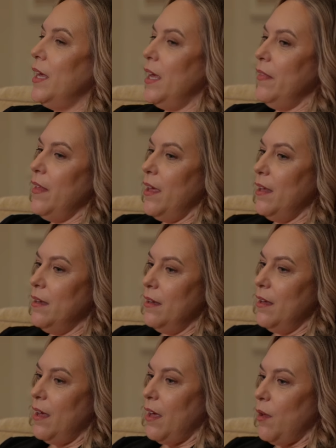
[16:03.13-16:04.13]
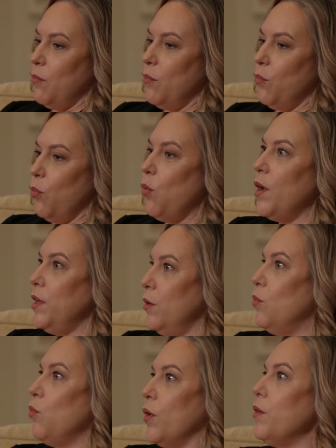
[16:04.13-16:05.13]
And then what
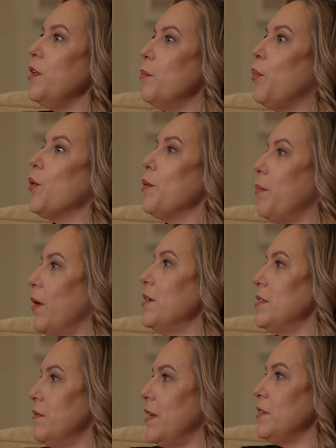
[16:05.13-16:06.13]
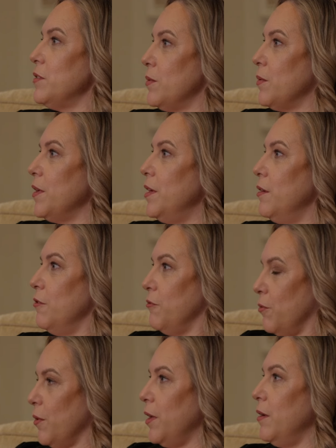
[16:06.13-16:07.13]
are the important parts of that story
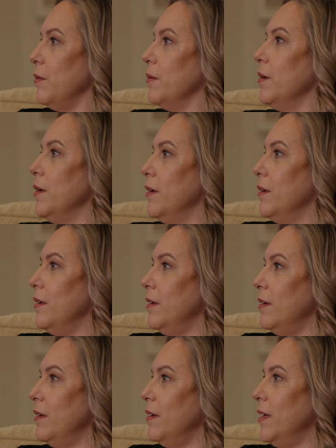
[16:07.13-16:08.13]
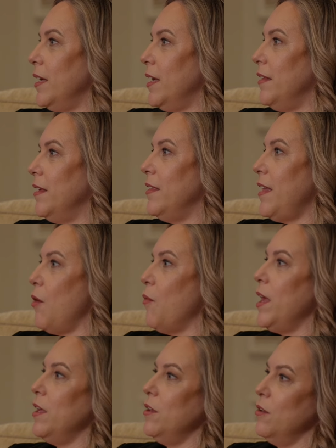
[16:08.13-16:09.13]
for you? And then that
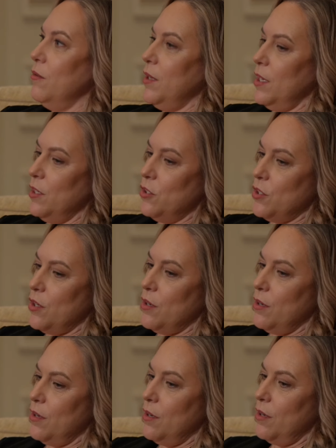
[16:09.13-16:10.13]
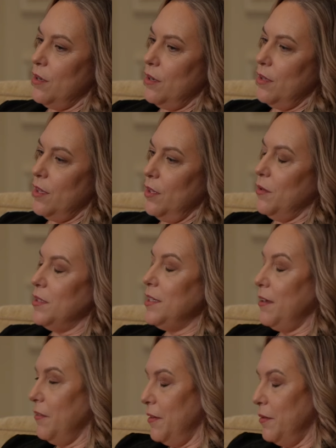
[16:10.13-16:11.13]
way you can ensure that you can
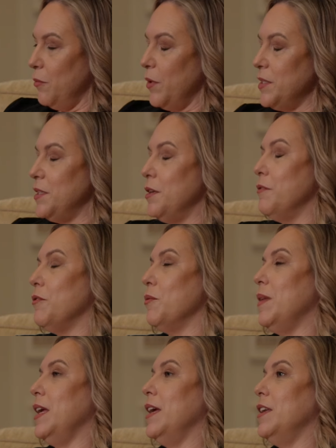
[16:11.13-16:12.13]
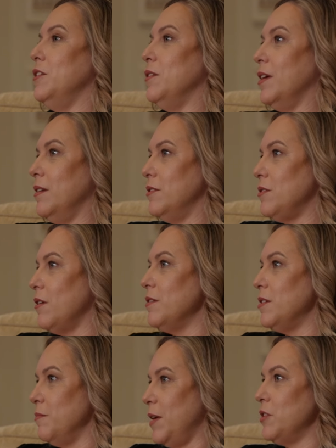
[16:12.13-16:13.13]
tell what's in it for me, and you can
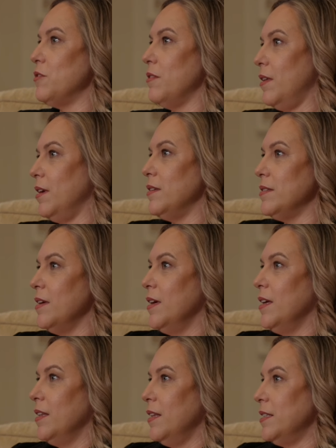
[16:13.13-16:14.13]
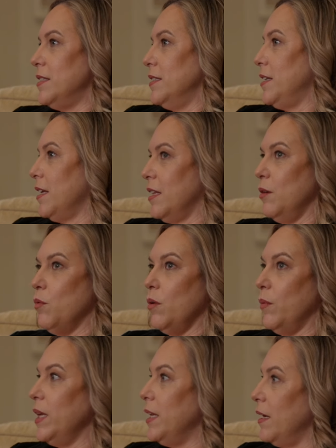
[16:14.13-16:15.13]
start to measure things. That's exactly
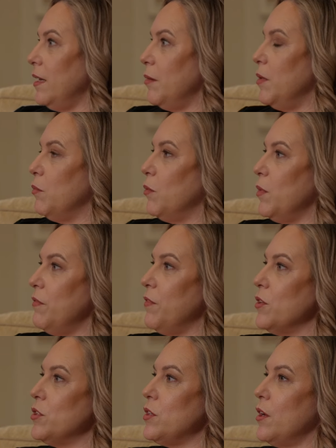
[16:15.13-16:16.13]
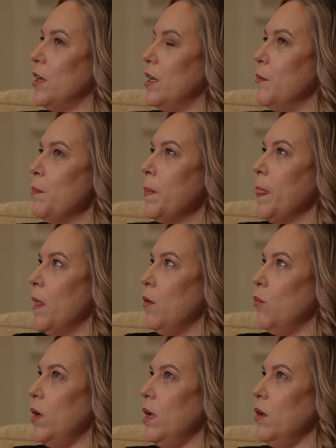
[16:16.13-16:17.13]
what we did. I mean, when we first started,
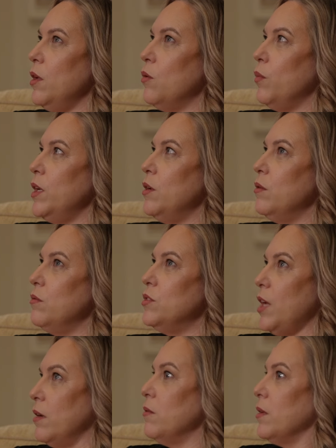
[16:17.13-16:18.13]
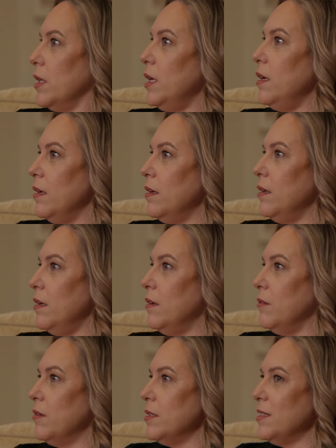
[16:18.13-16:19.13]
we knew generally,
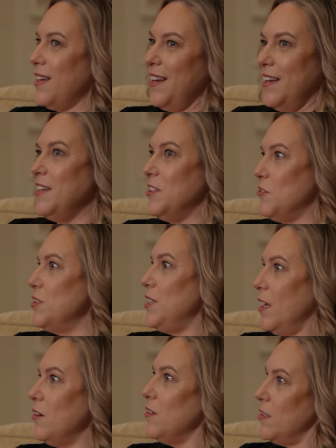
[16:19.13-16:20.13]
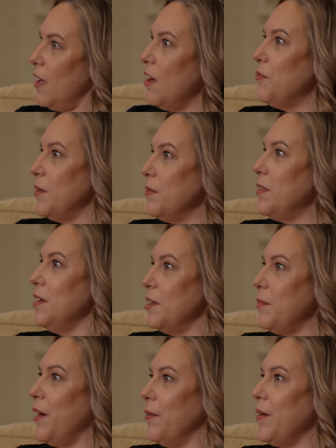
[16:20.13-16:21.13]
because it's kind of industry standard stuff we were thinking
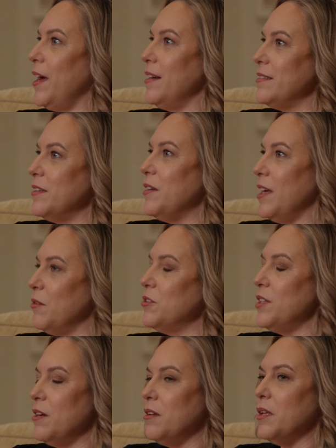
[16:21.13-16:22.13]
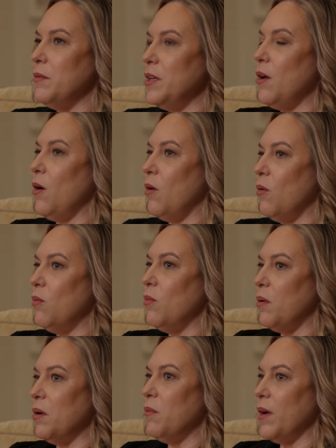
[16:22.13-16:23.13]
about, right? It's like, okay, well, generally we know
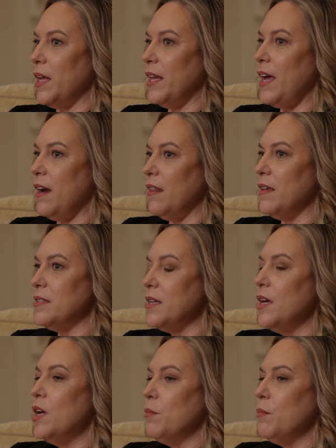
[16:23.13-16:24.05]
what we want to get out of this.